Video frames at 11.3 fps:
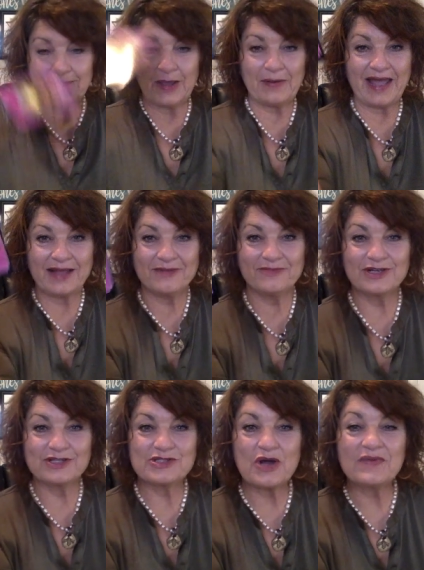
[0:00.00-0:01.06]
Okay, we're
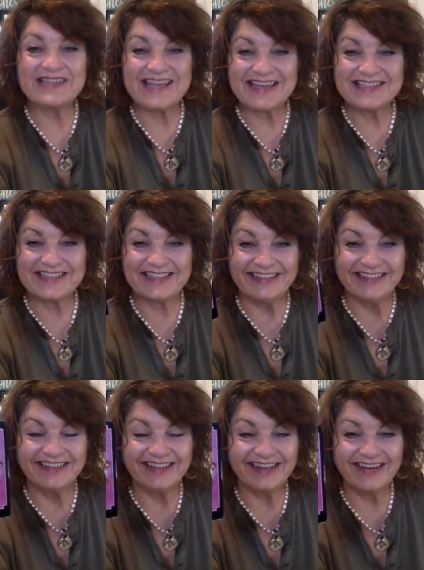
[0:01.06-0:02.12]
going to start with Destiny.
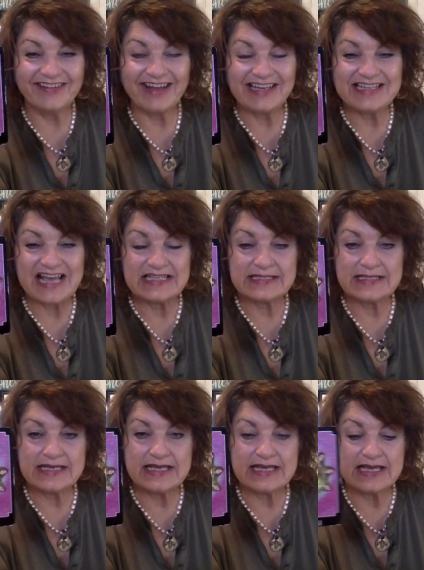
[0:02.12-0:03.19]
Okay,
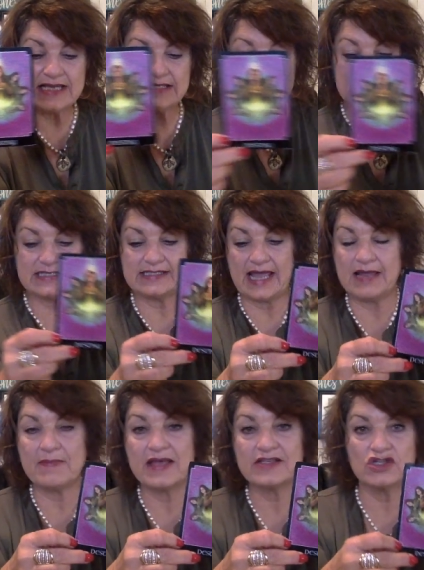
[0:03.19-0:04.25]
Destiny is the
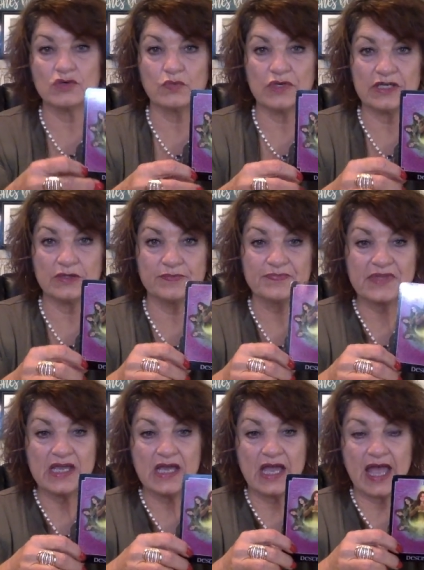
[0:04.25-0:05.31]
same as the wheel.
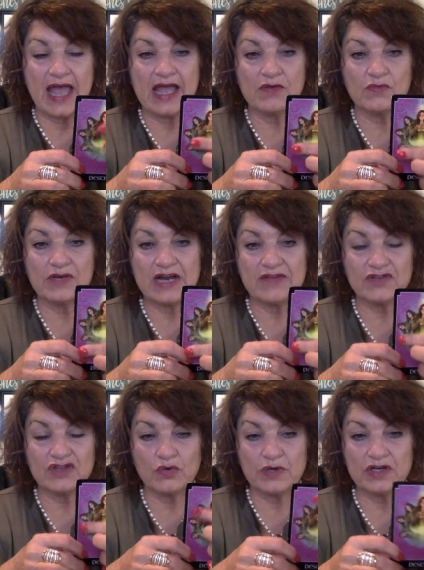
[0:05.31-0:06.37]
And whenever
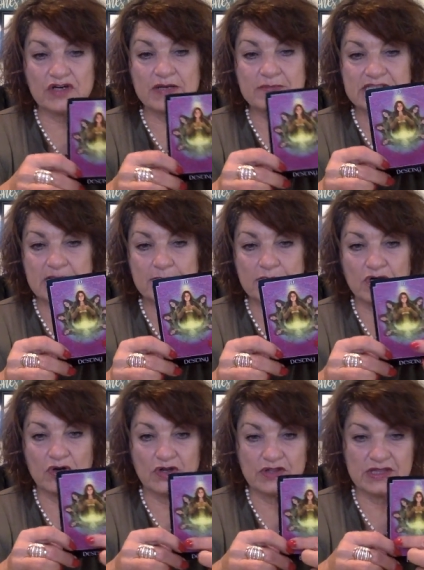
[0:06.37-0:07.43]
the wheel comes up, or,
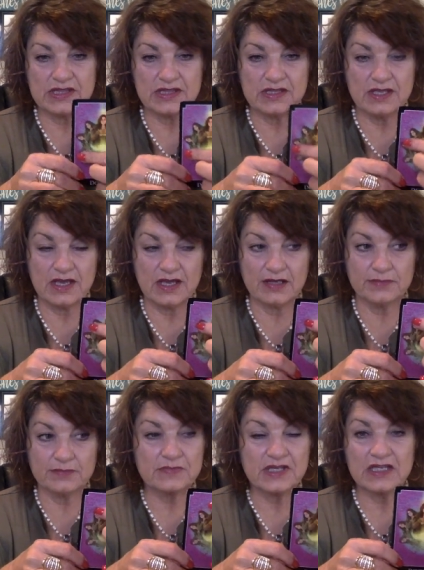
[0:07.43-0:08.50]
or uh,
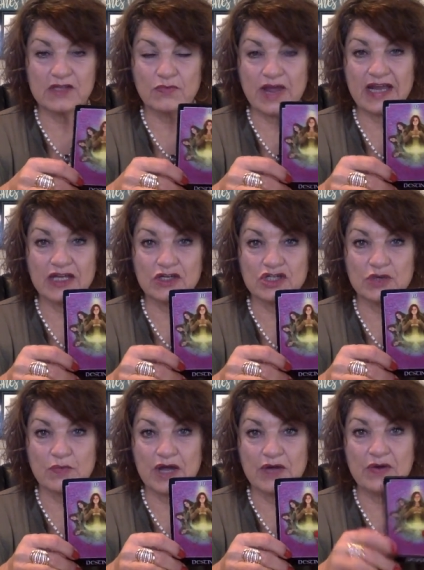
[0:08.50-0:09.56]
in the regular
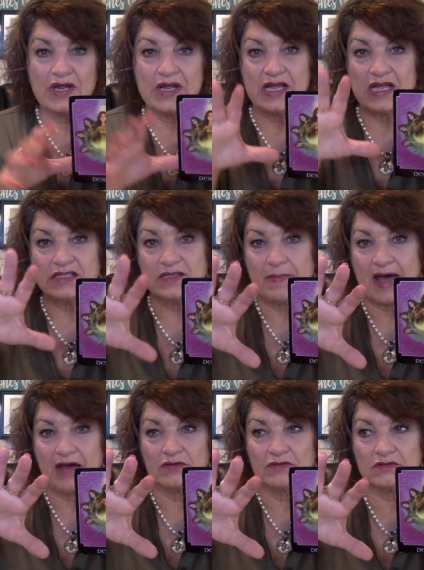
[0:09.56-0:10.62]
tarot, it's
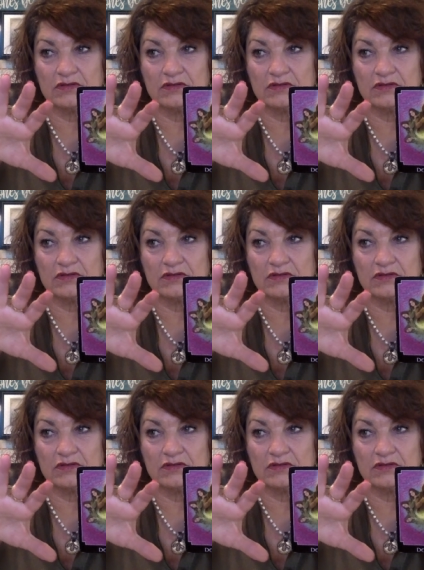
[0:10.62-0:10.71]
about,